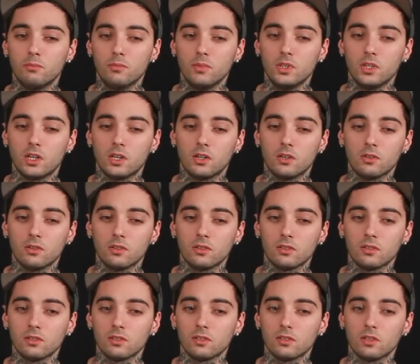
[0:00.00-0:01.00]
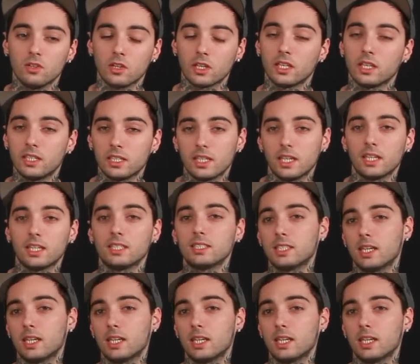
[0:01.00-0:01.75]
you know, looking into getting